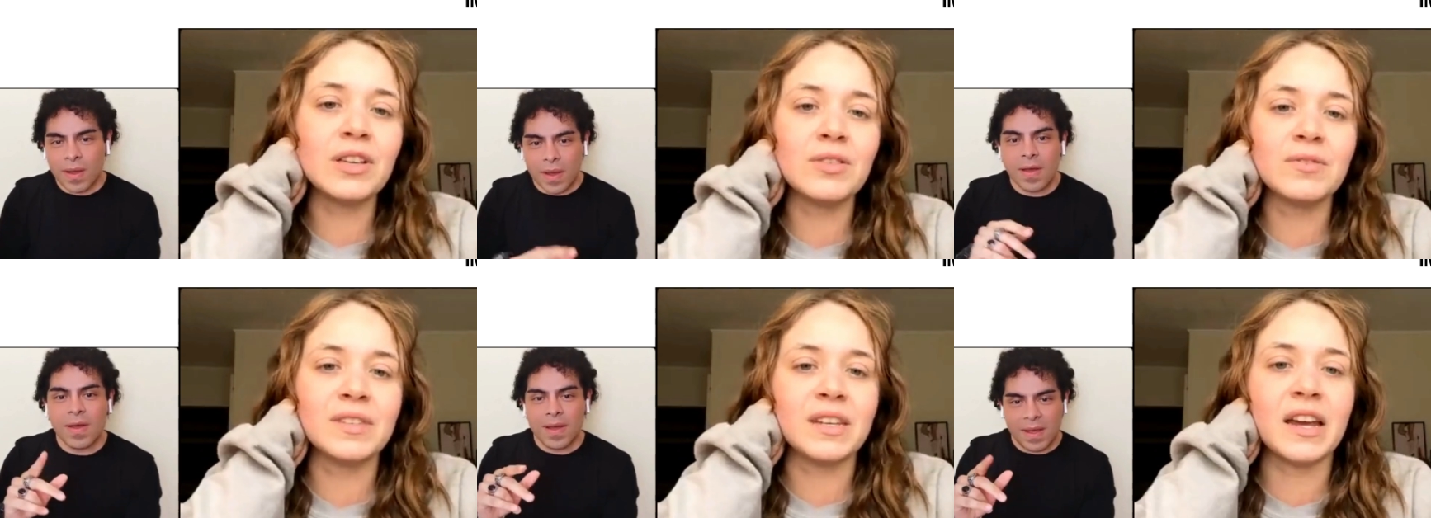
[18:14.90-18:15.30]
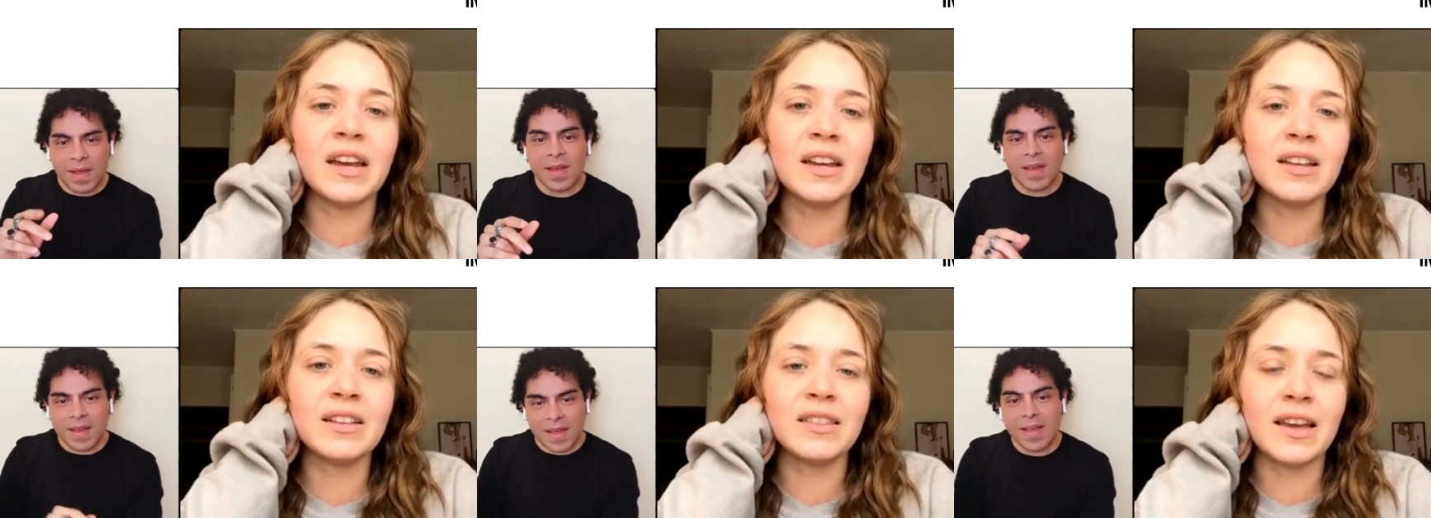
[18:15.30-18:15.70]
Speaker 1: you say
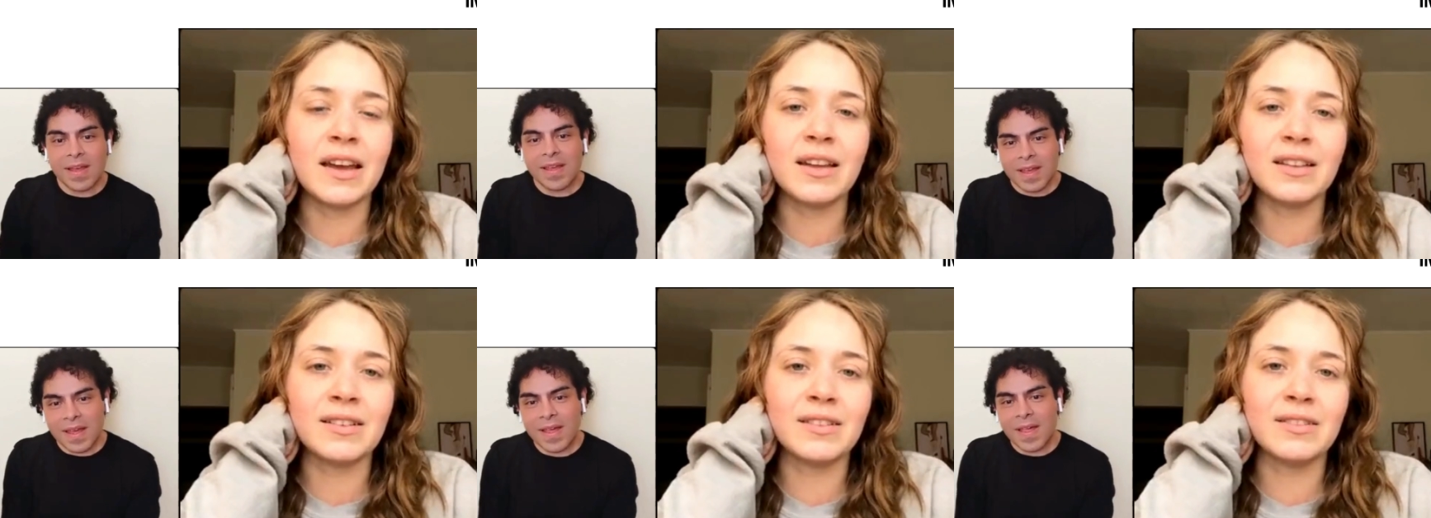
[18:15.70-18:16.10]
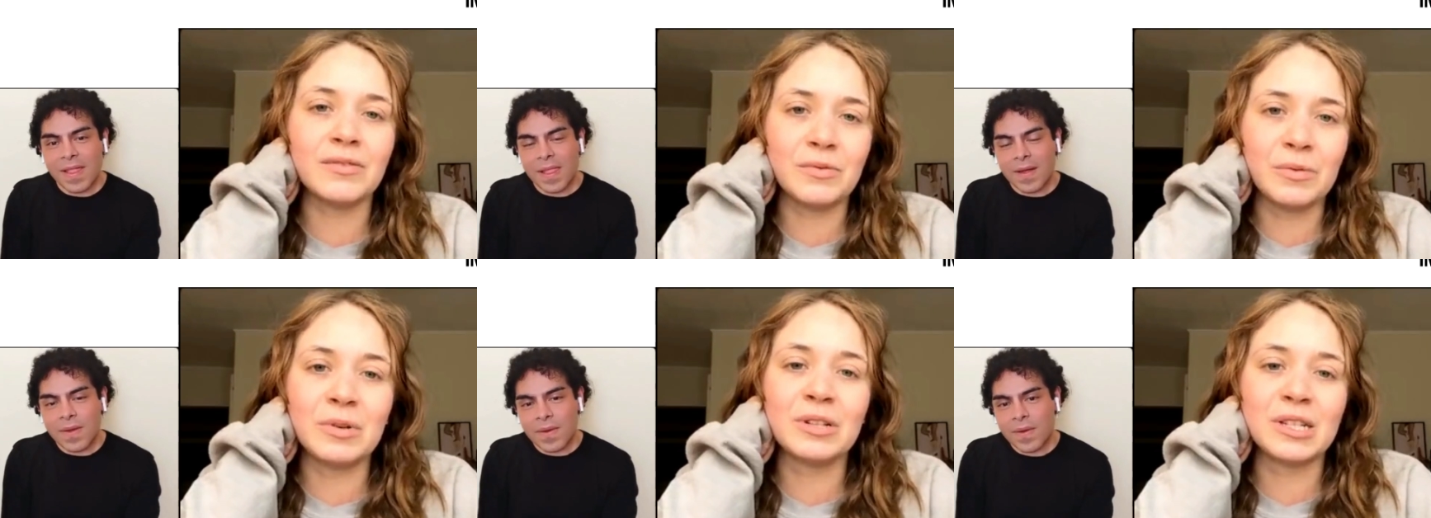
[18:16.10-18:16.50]
it, that
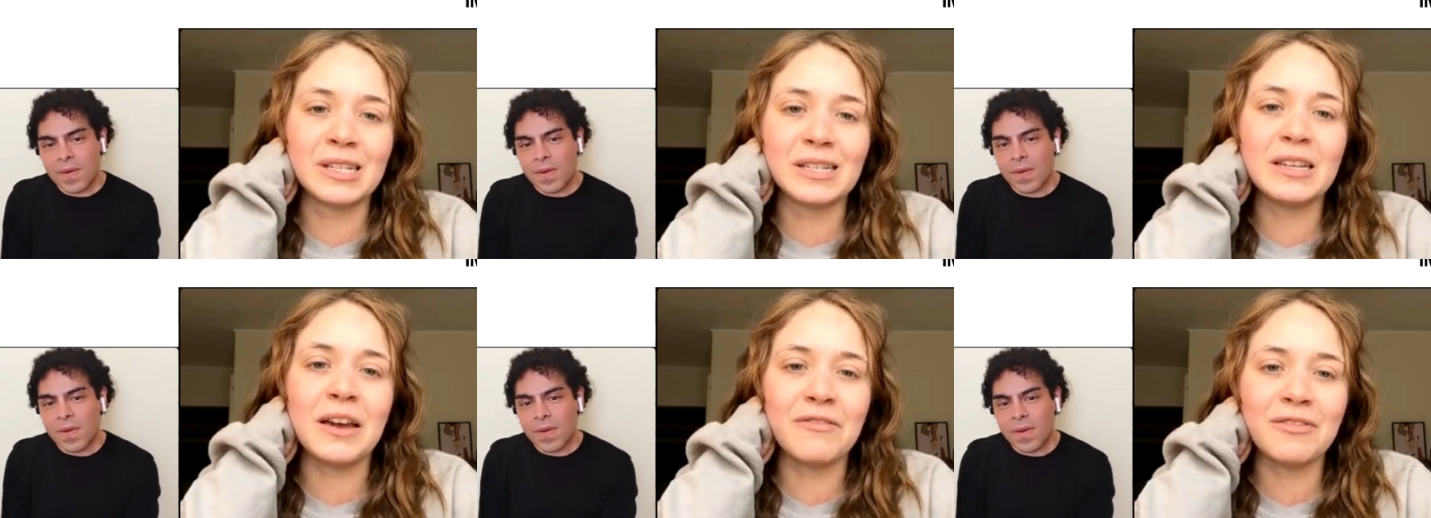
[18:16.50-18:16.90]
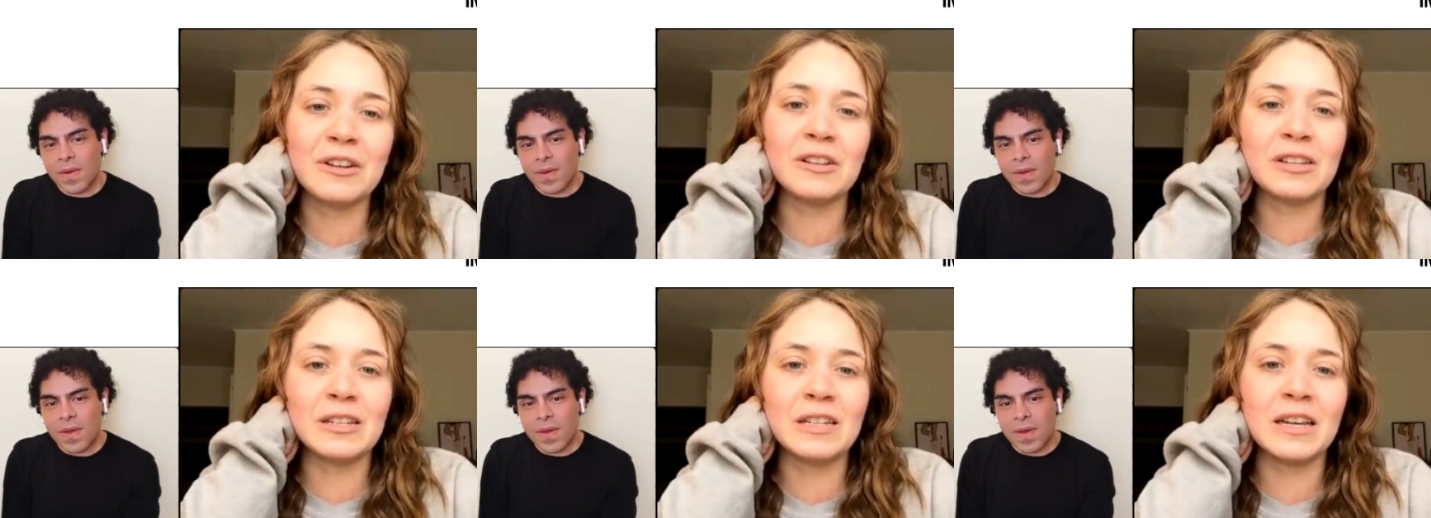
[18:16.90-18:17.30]
would
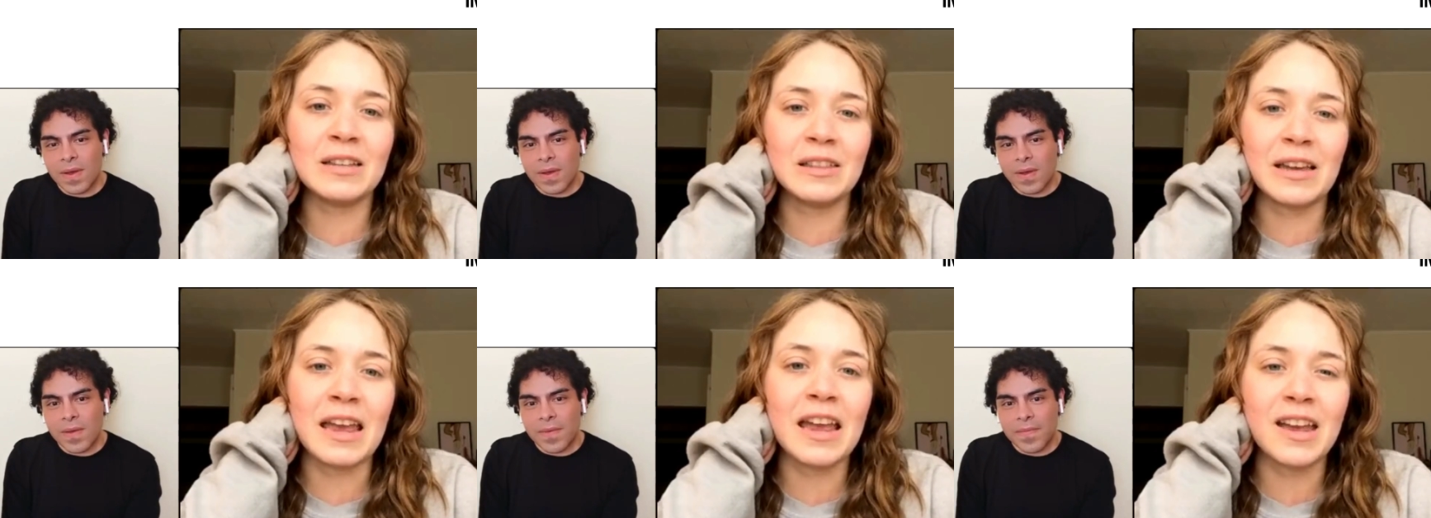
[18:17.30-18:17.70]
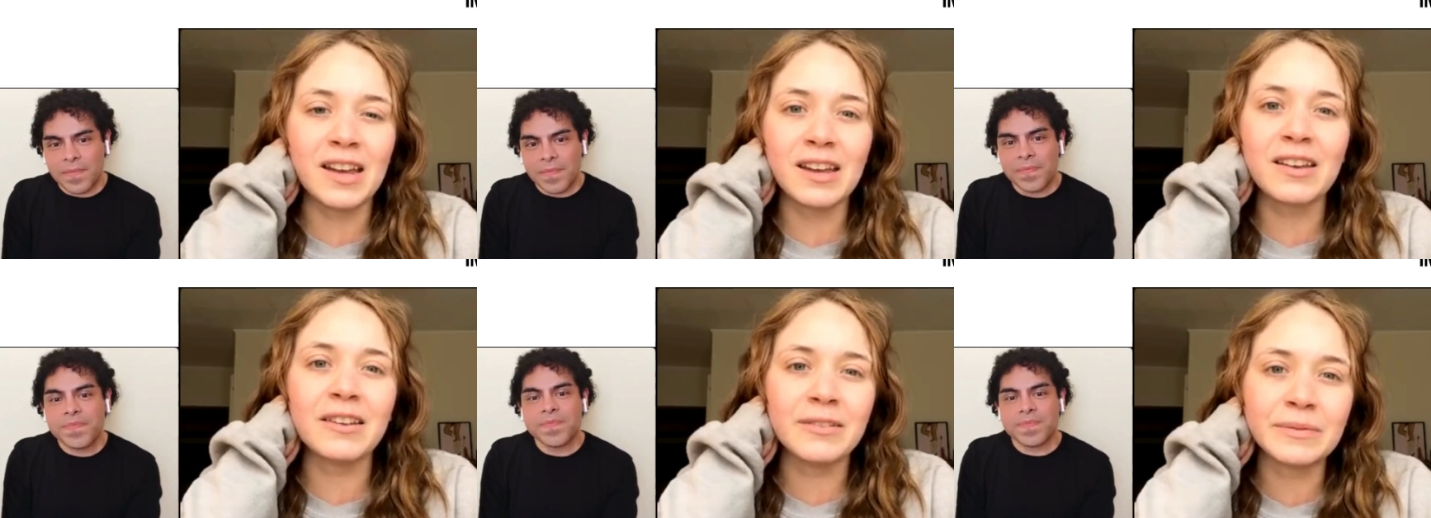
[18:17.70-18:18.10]
definitely take the
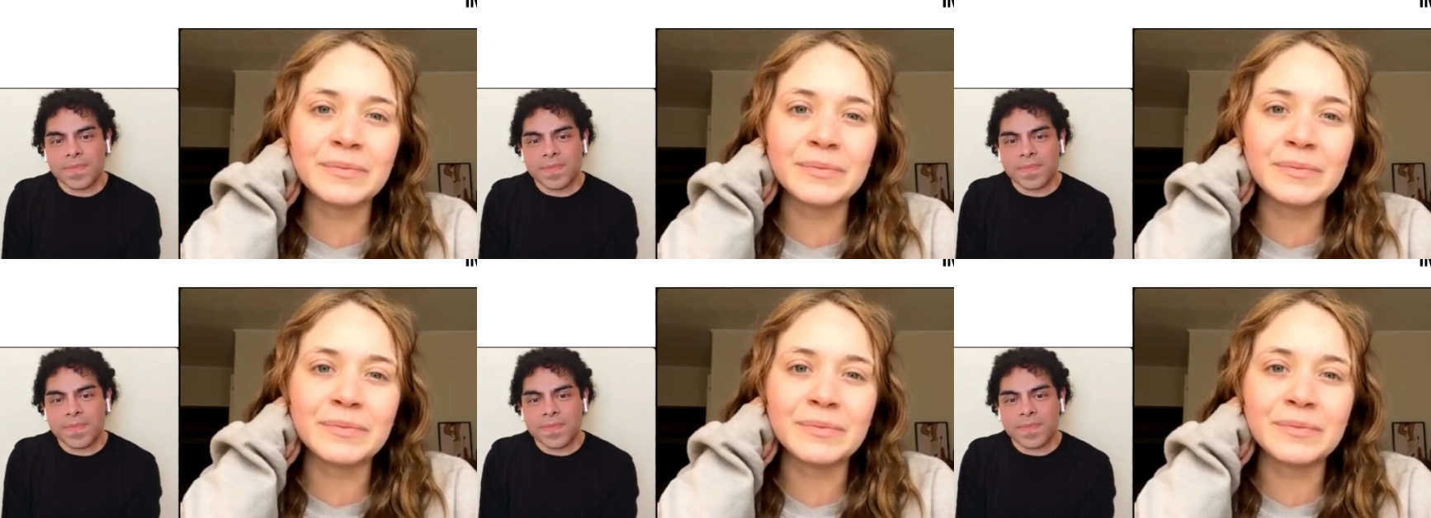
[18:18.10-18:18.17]
cake.